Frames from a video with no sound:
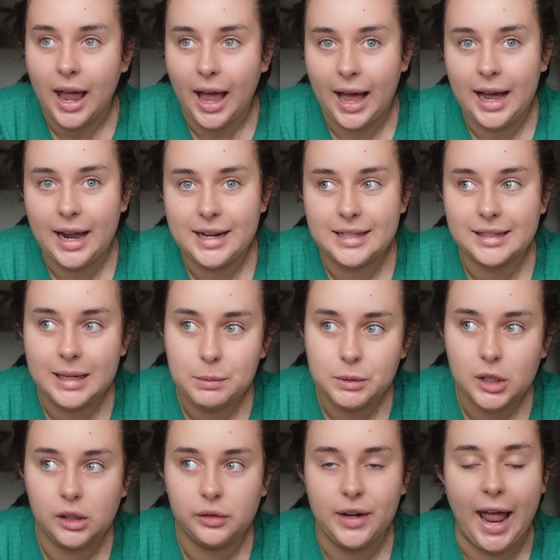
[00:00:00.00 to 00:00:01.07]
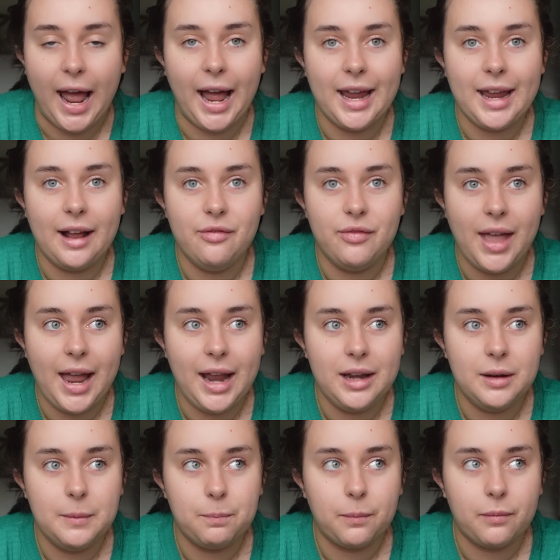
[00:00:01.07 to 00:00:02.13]
and he sleeps overnight. And
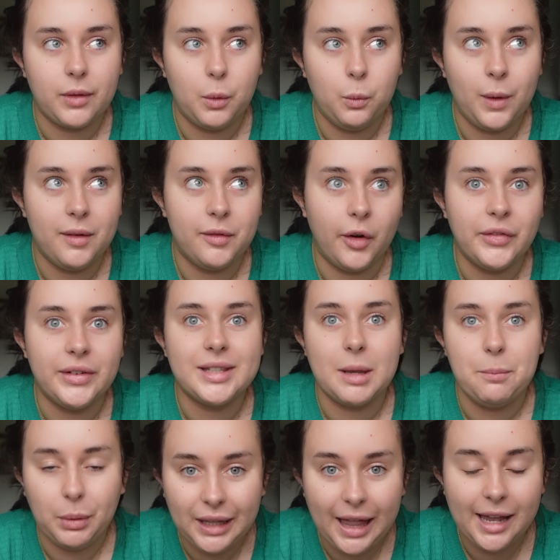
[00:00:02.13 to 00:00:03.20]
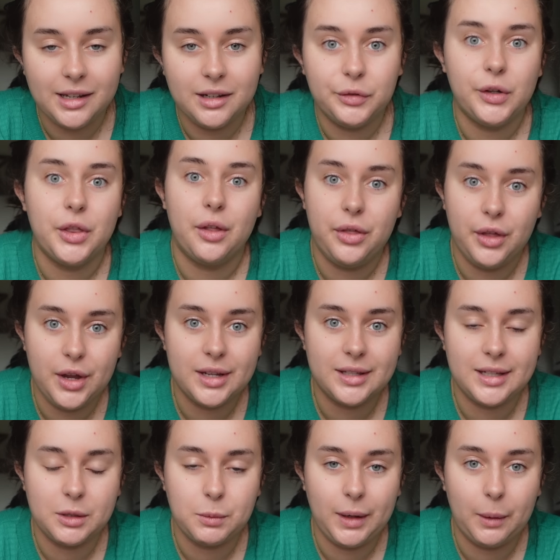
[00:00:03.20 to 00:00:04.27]
then we've obviously planned for the
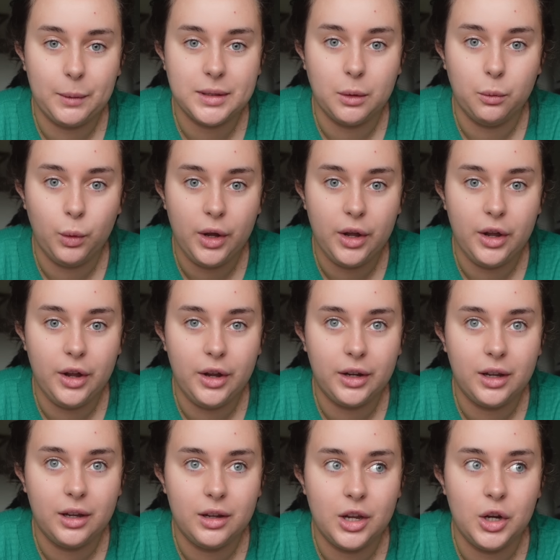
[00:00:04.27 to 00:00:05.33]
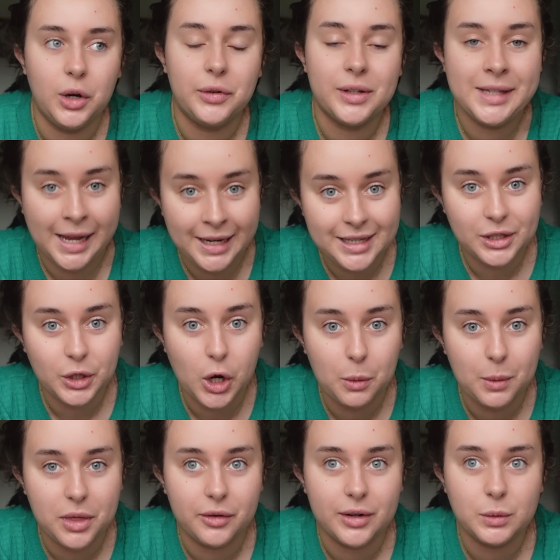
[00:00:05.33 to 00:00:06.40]
Thursdays when I was at work, you know, for Teddy to go
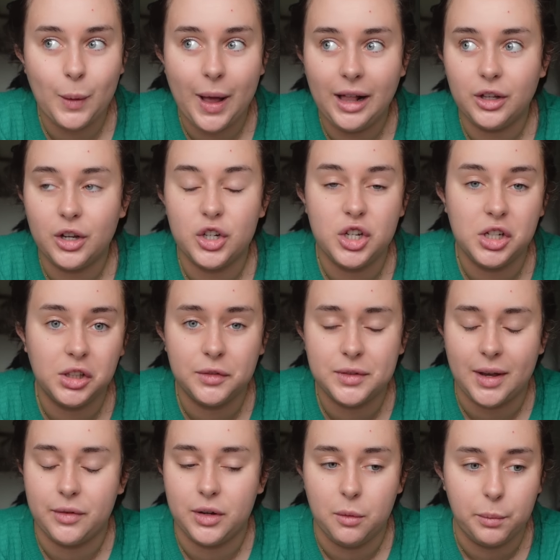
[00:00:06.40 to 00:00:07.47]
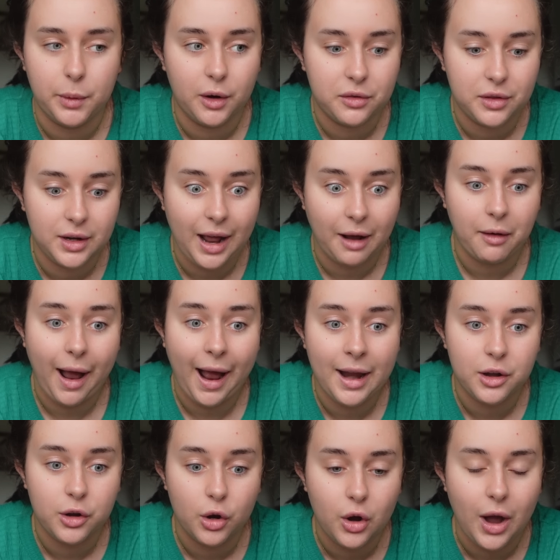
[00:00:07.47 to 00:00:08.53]
with her as well, because she loves having them both. And
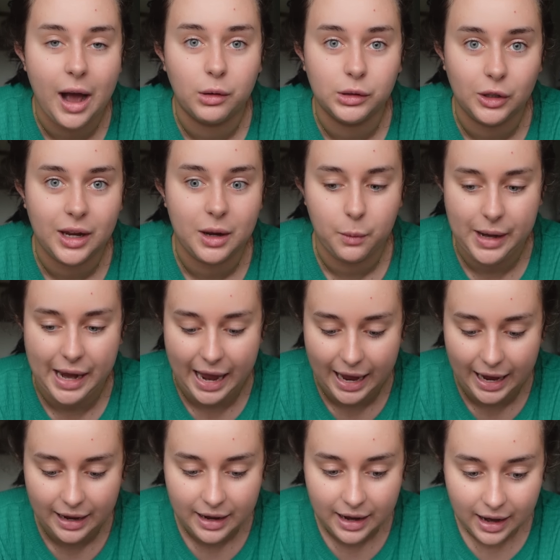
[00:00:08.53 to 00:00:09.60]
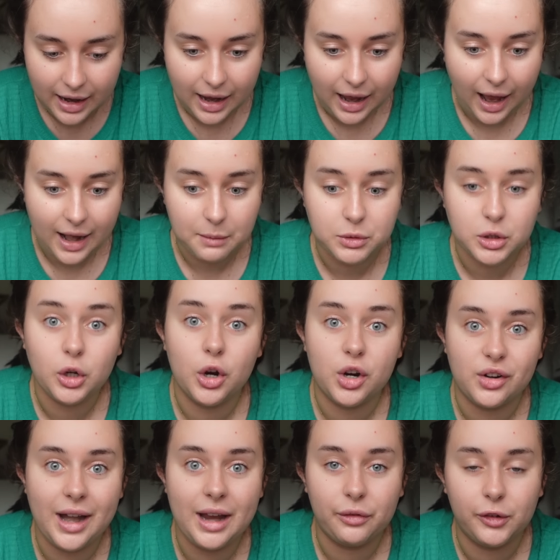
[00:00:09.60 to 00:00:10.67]
I know how lucky we are, and I'm so
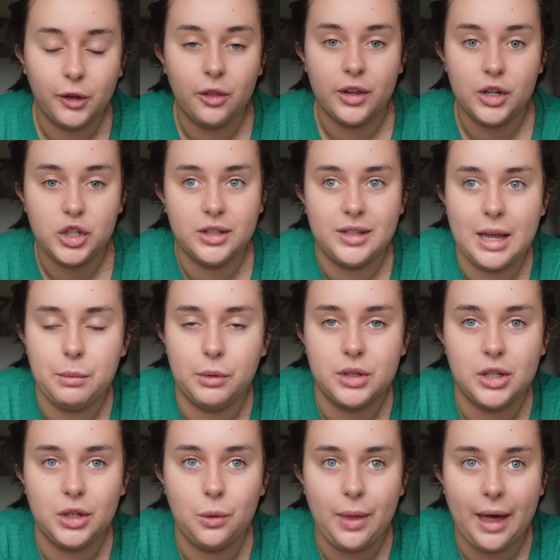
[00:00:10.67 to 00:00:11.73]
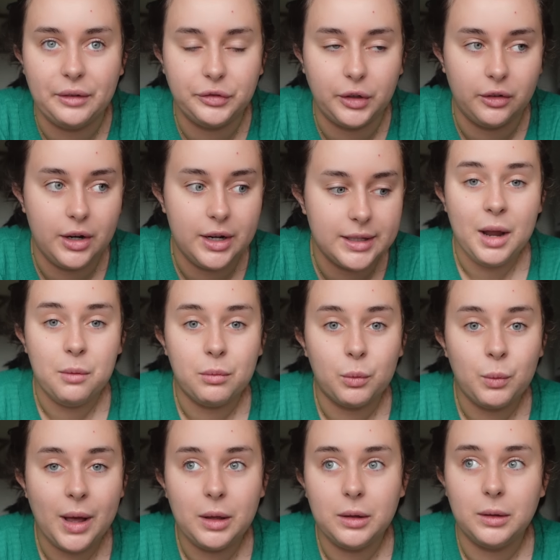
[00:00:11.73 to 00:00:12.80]
grateful that she's able to do that for us.
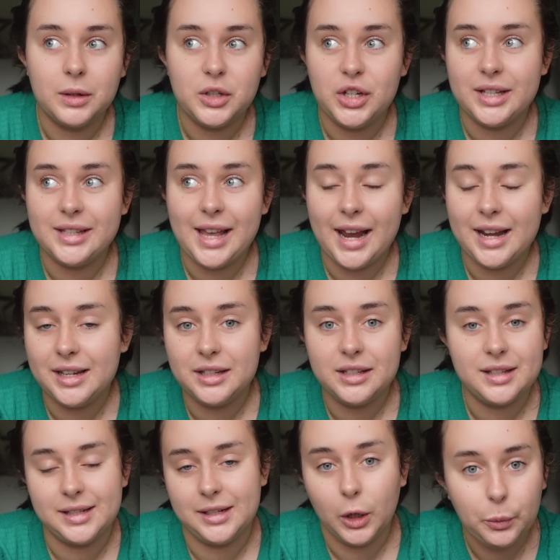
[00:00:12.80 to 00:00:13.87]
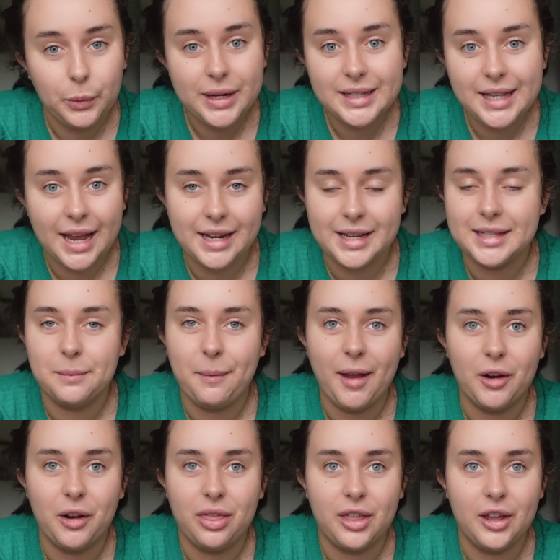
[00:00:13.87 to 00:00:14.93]
Well, she said, still bring Teddy to me
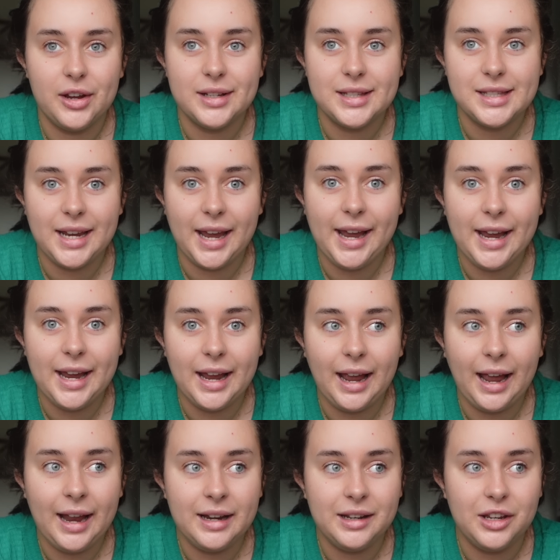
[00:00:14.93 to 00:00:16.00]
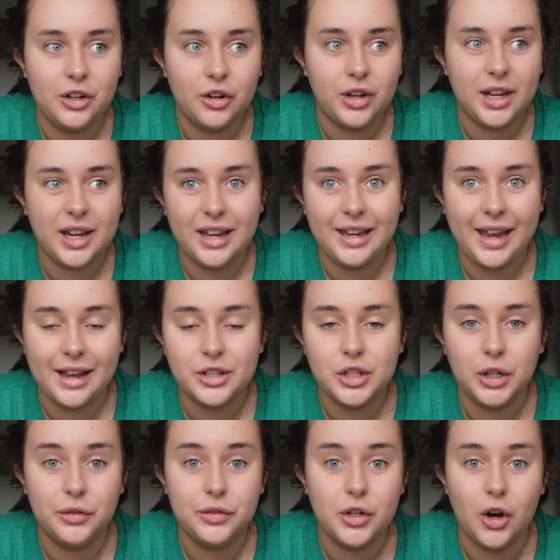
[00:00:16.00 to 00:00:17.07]
on a Thursday and, you know, you can get
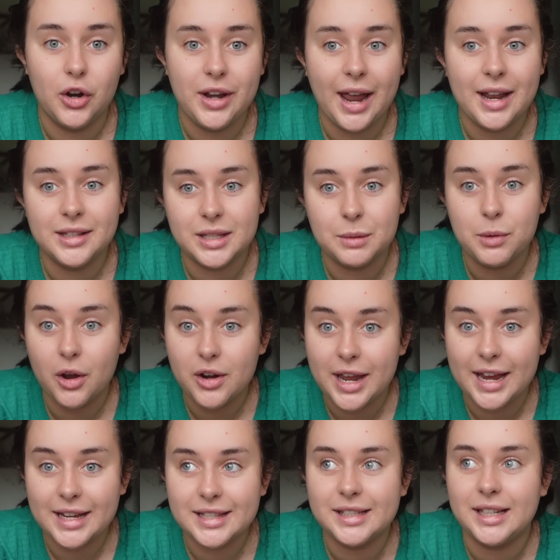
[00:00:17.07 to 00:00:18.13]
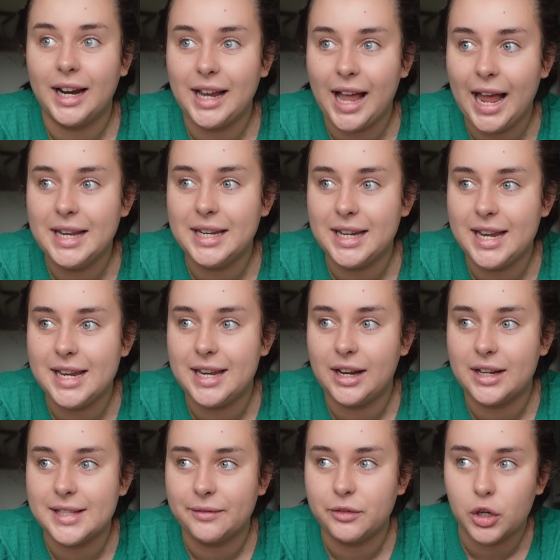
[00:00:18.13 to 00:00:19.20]
stuff done. And to be honest, I kind of need it
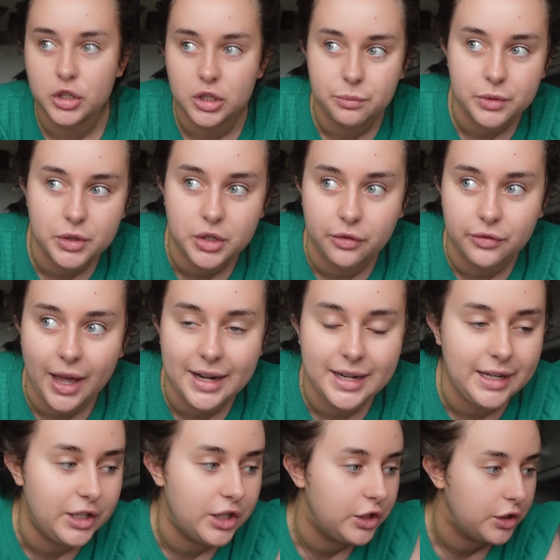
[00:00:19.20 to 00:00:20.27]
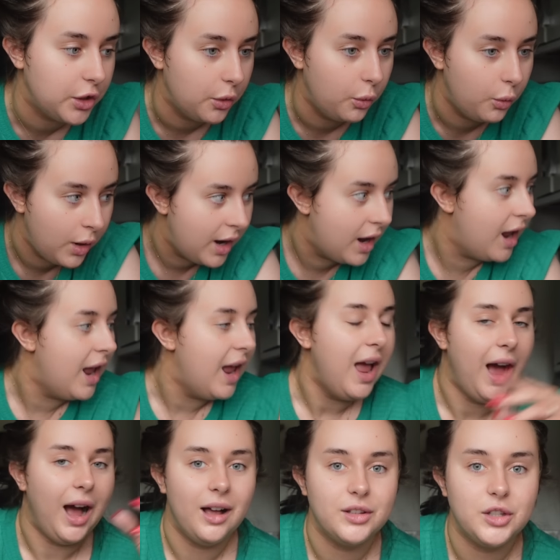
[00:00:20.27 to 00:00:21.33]
because I've got some stuff that I need to do.
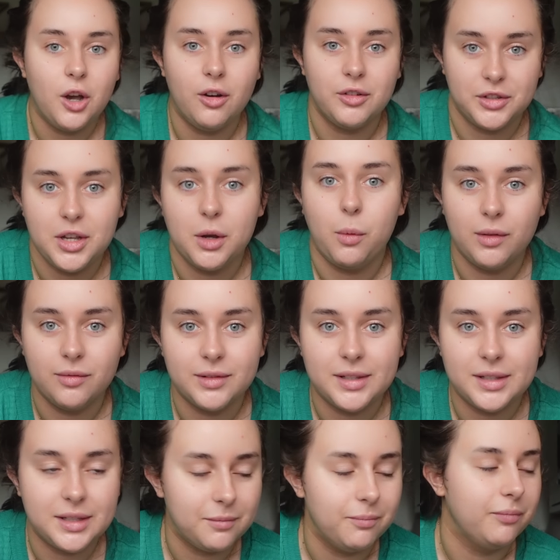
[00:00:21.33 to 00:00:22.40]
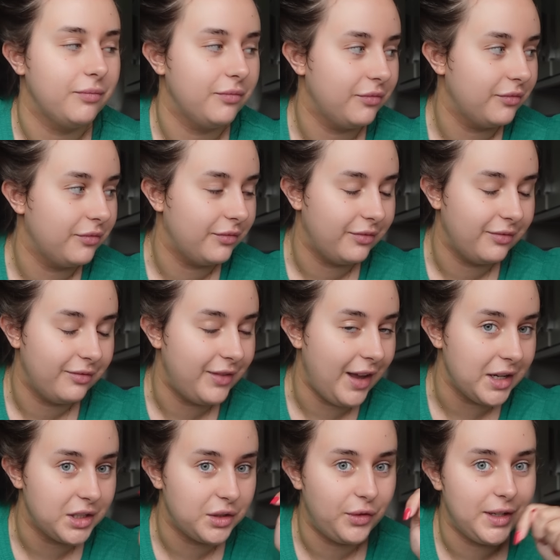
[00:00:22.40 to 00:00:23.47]
I'll talk to you once
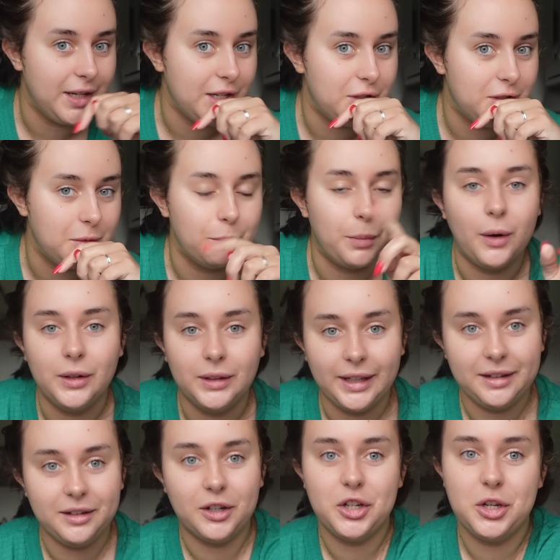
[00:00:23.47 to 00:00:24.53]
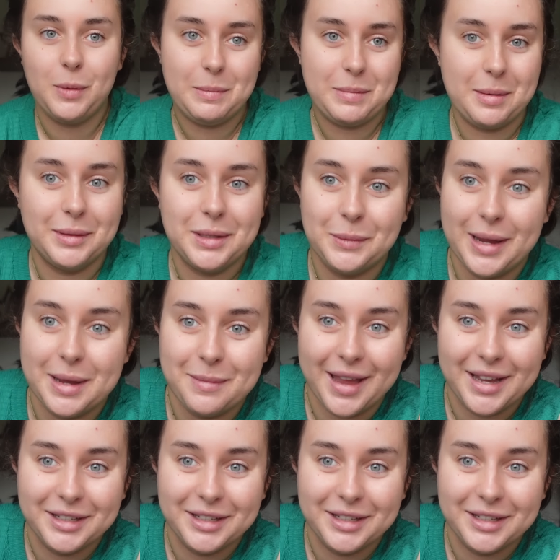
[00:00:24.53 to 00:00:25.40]
that's finished boiling, because you won't be able to hear me.